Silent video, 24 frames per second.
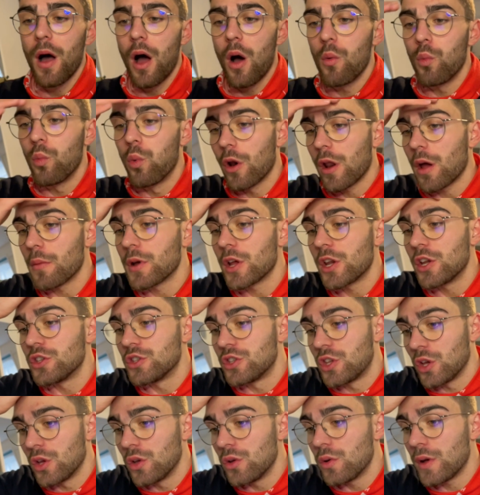What I'm going to
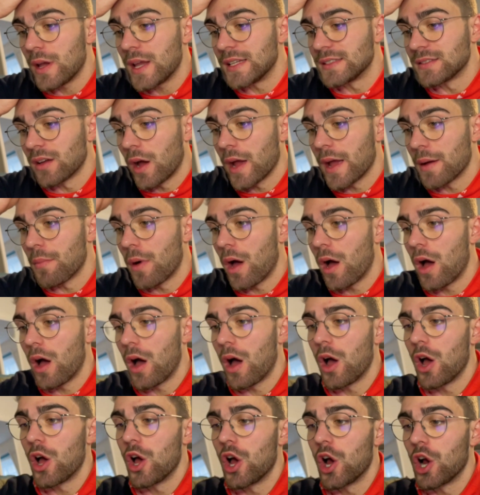do is I am
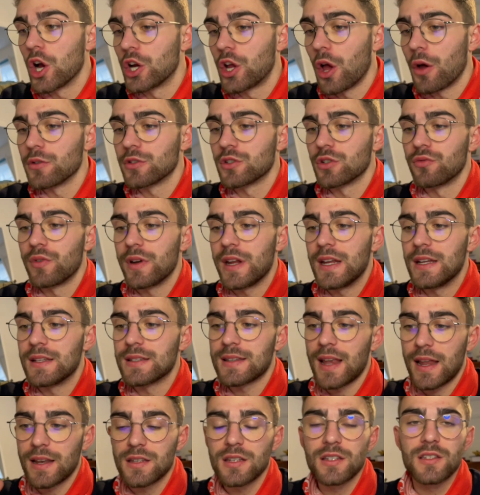going to read
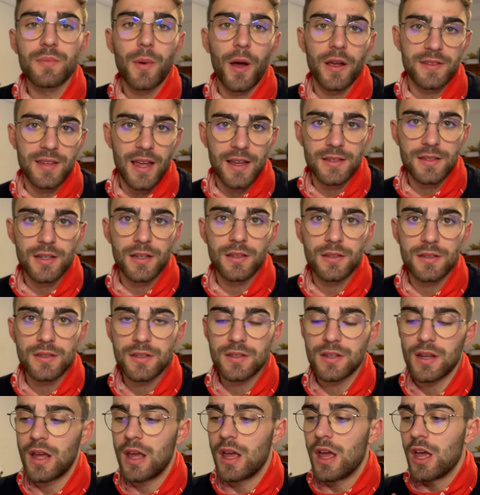sentence by sentence
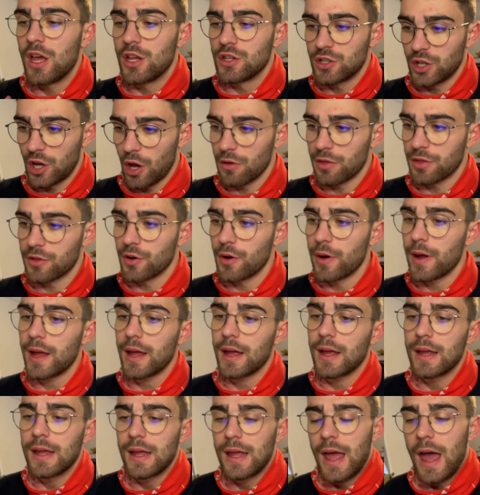to go through
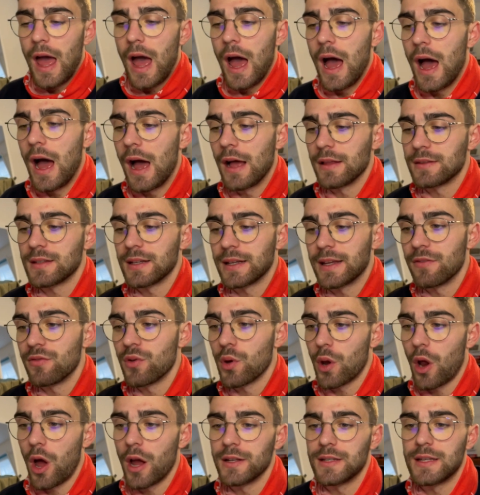it, to give you an
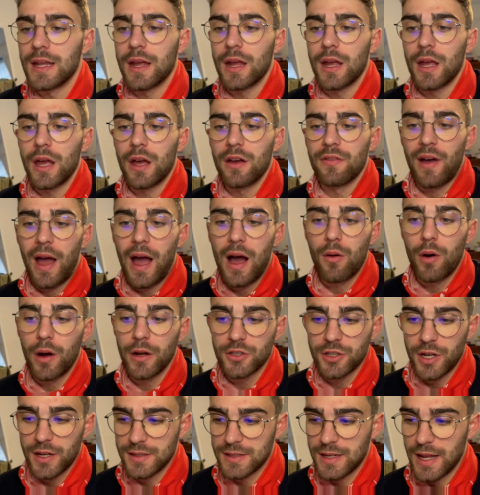idea of how I
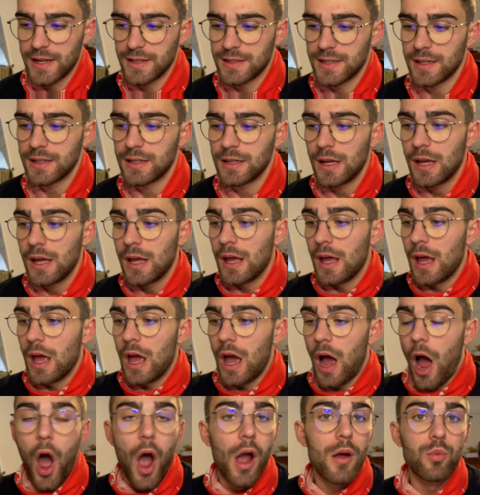translated.
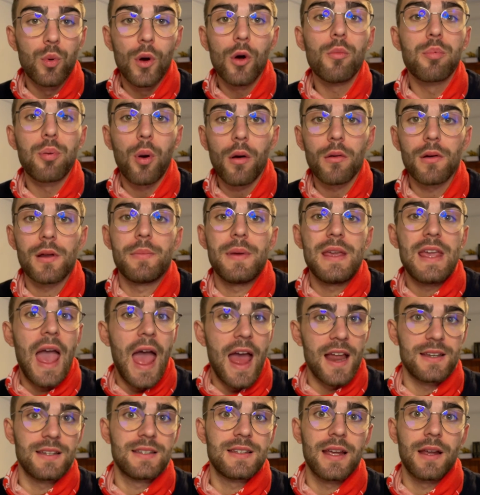I will probably be
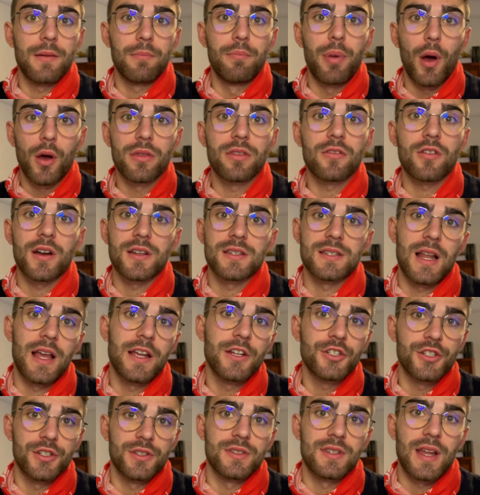editing both
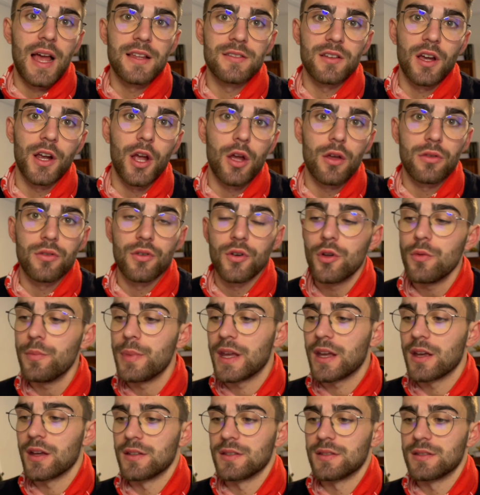translations as I go through,
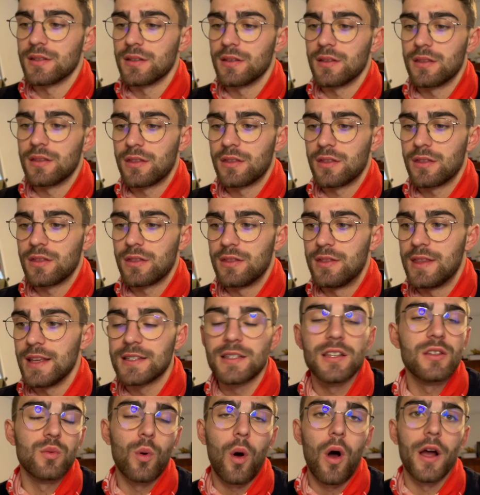because this
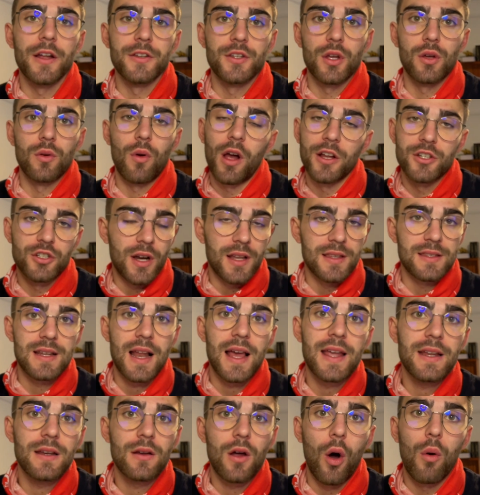is what I do. I
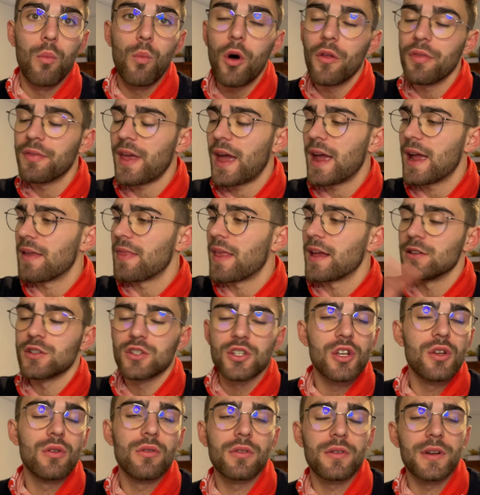translate on one day and then
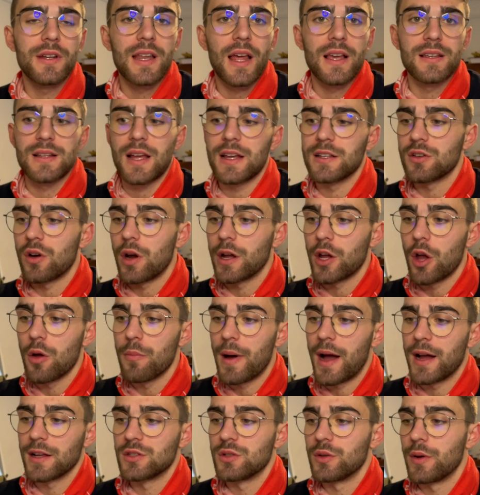2-3 days later I go
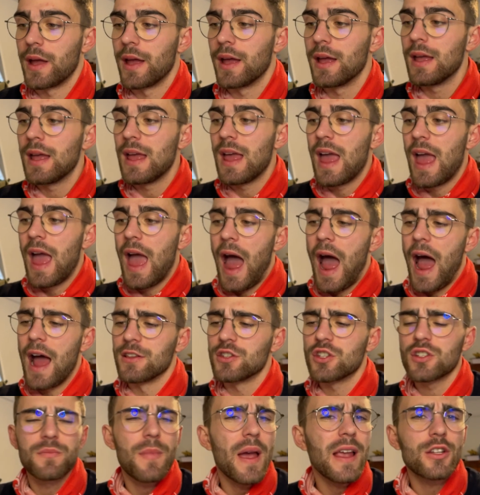back to it and
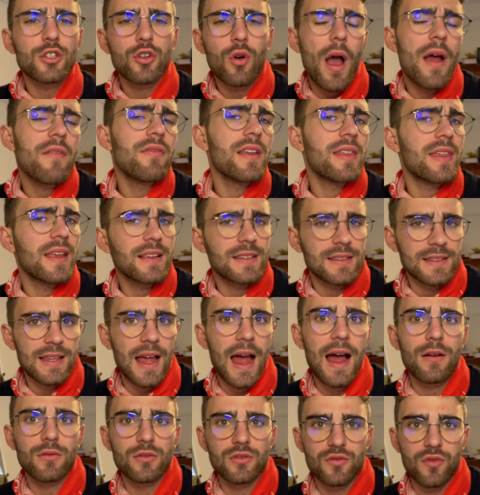just make sure everything
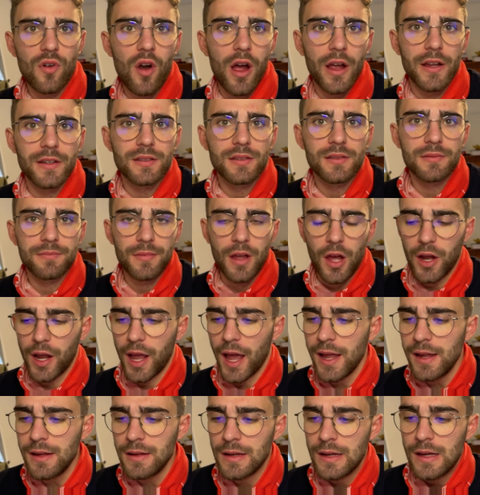sounds right,
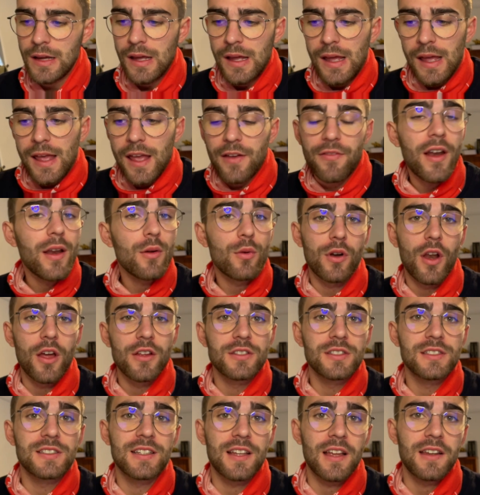okay? If anyone
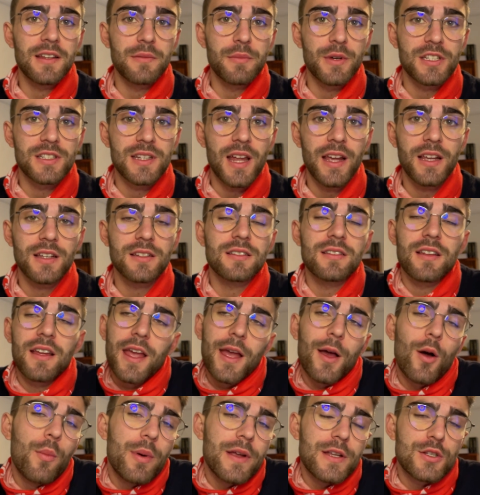notices any mistakes, it
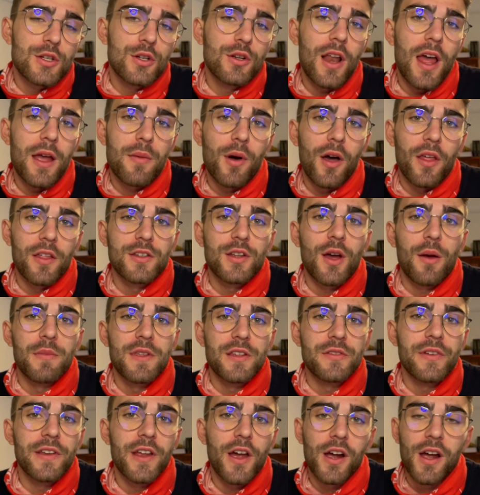will be too late by the time this
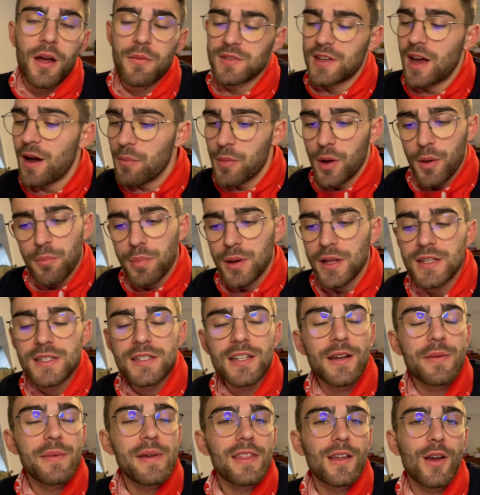video comes out, but please stick
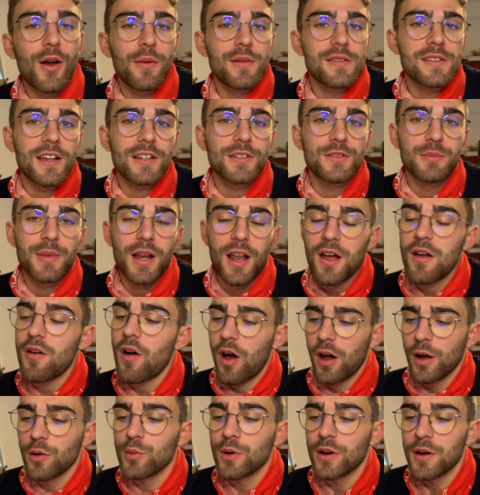them in the comment section below.
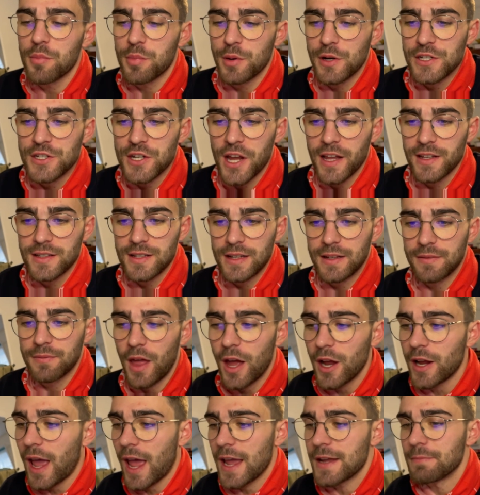I will appreciate it.
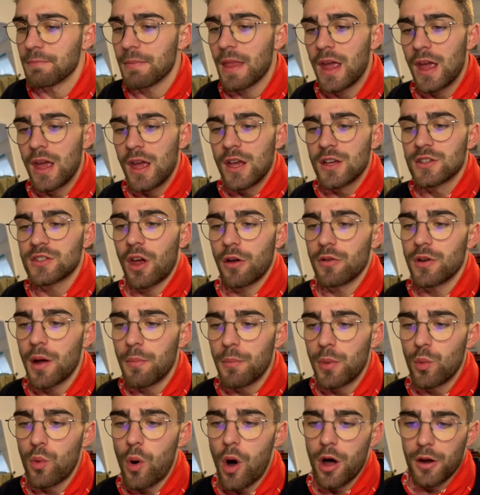Okay, so number
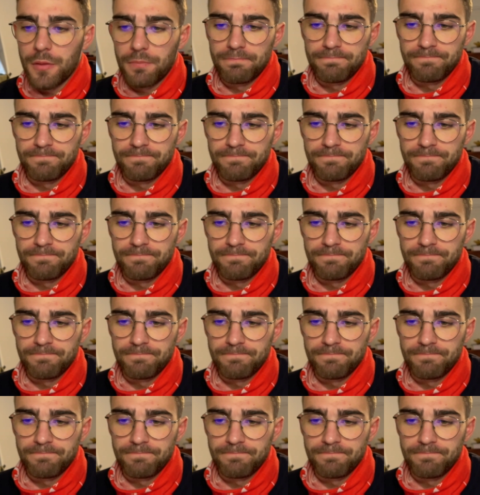one.